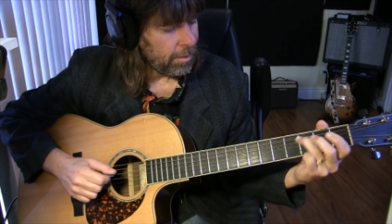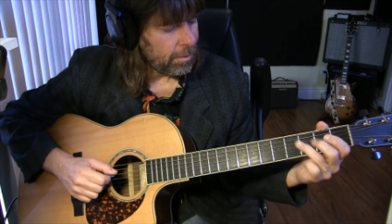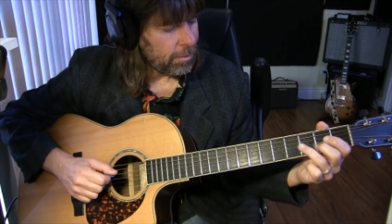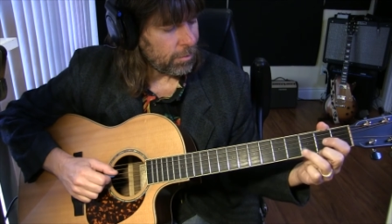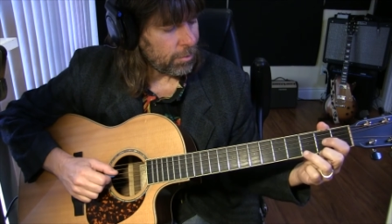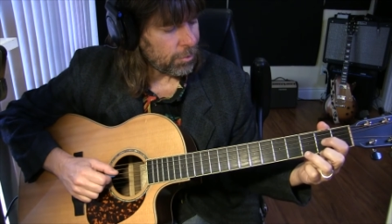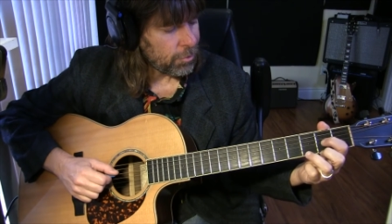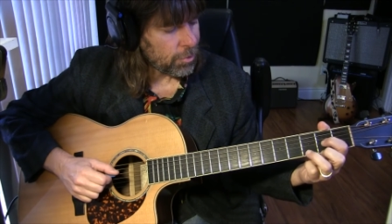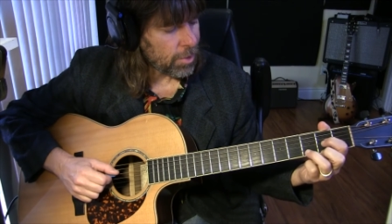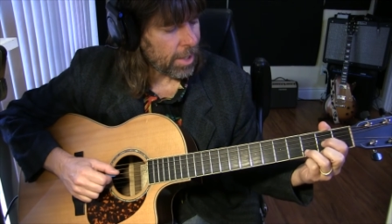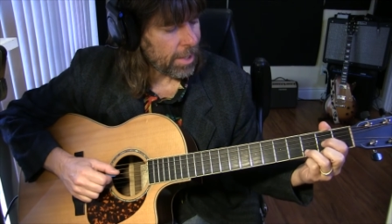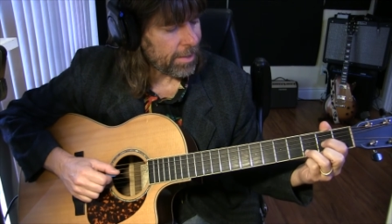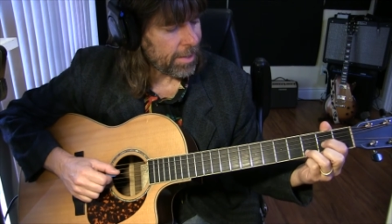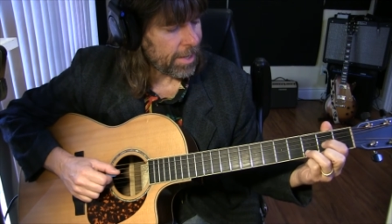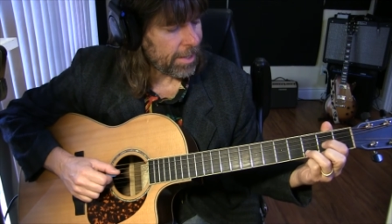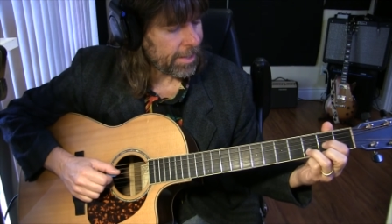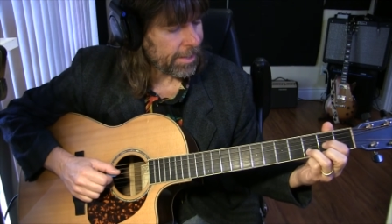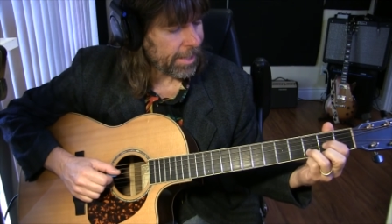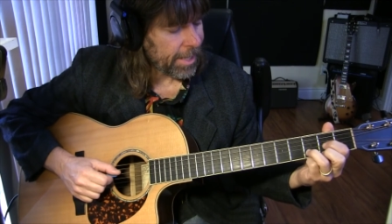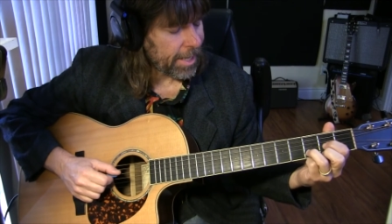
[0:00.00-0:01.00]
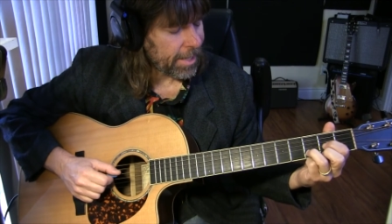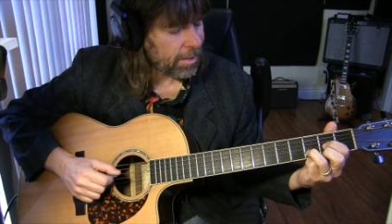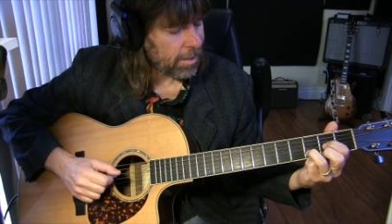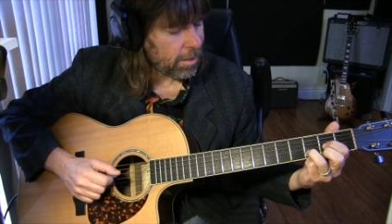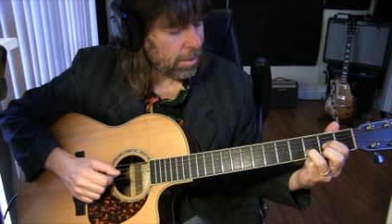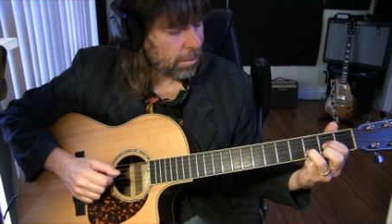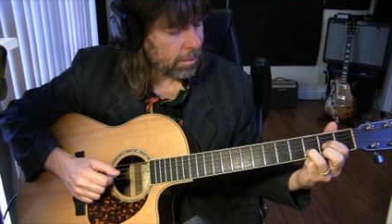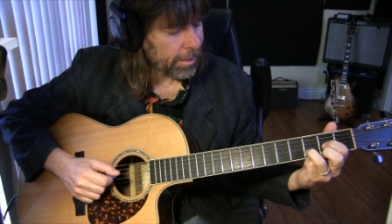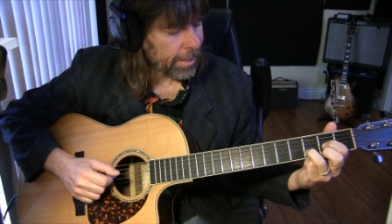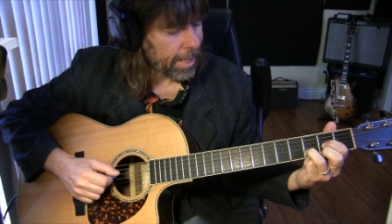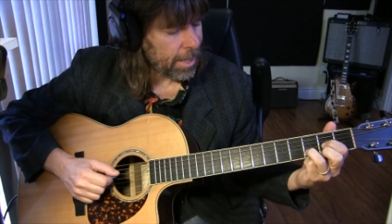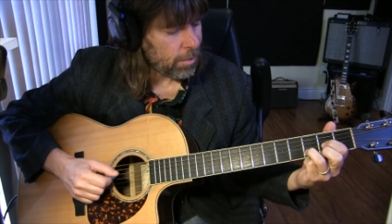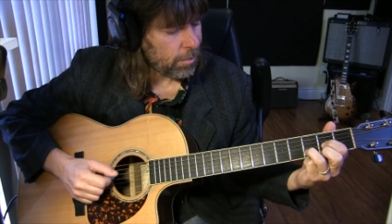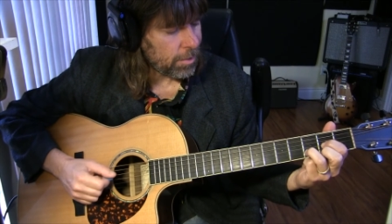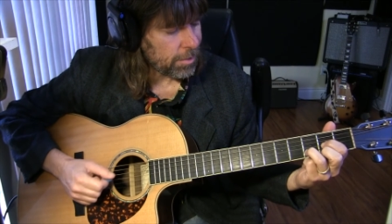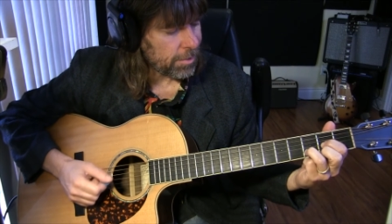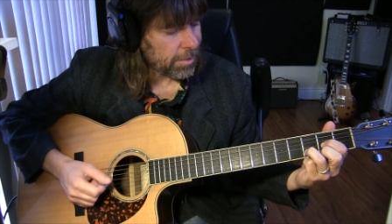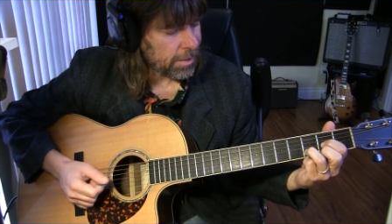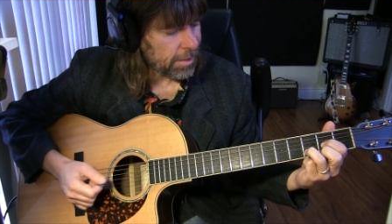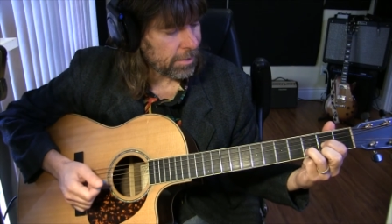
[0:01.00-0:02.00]
We'll try that again, and I'll count
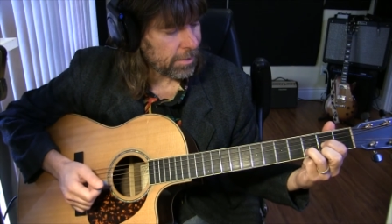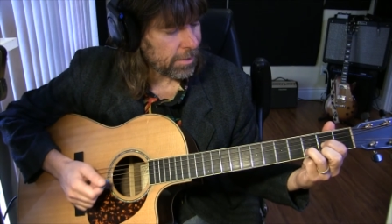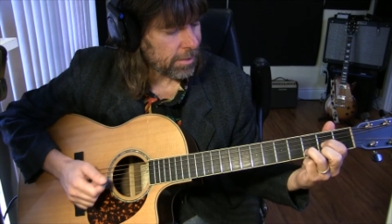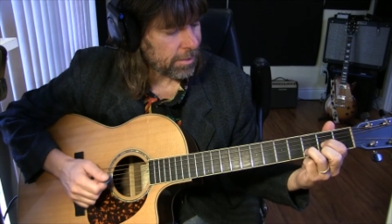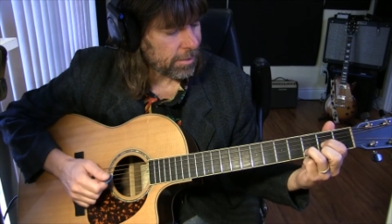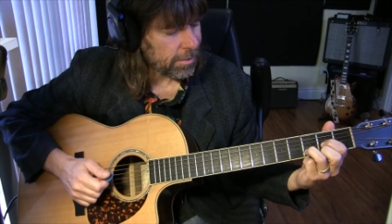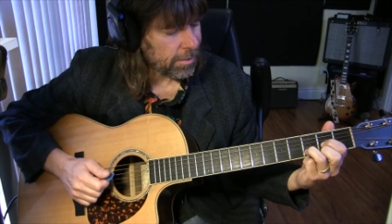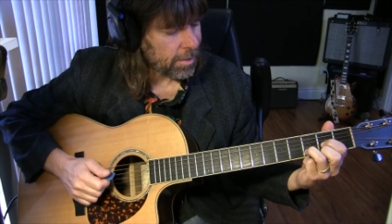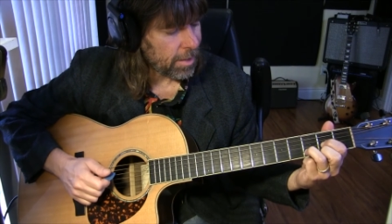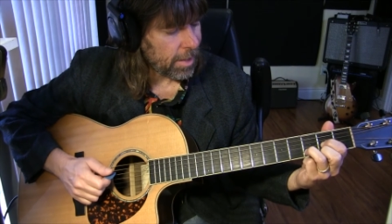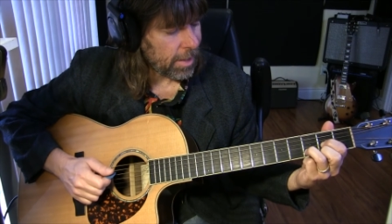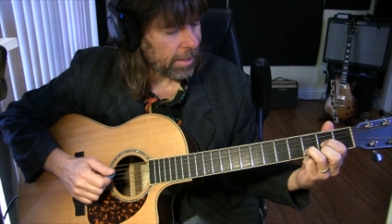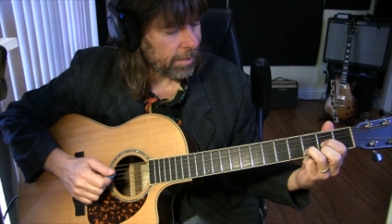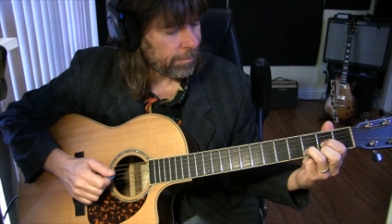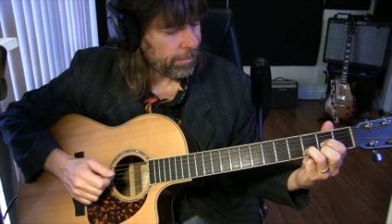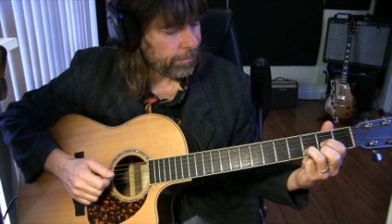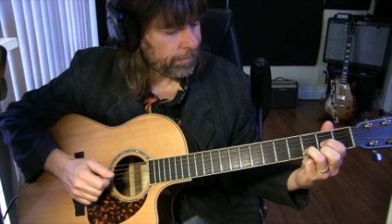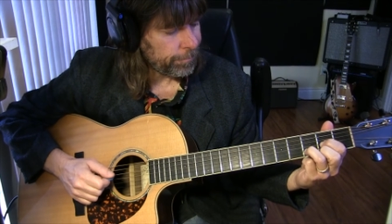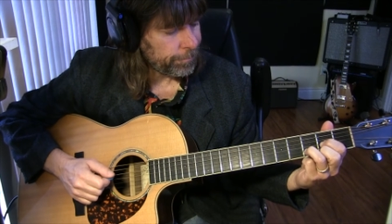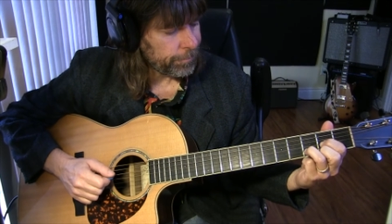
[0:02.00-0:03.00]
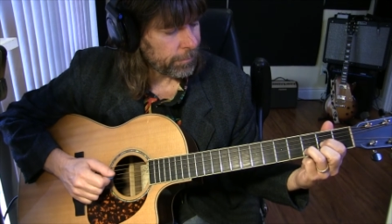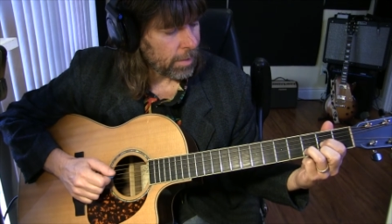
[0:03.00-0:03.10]
us in this time.